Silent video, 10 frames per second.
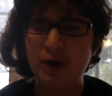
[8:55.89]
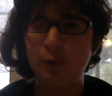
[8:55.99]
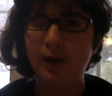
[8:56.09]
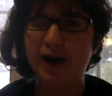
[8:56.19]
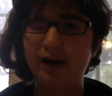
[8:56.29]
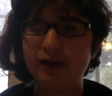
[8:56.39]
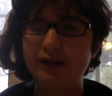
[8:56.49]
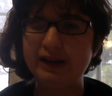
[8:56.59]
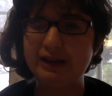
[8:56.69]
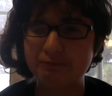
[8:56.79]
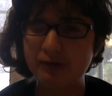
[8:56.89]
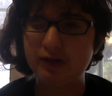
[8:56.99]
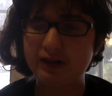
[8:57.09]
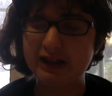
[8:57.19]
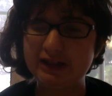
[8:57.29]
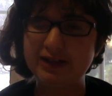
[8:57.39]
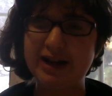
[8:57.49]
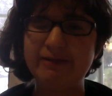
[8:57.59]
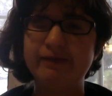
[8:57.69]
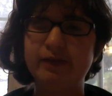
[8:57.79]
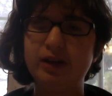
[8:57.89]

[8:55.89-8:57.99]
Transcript: while in the book, it doesn't happen for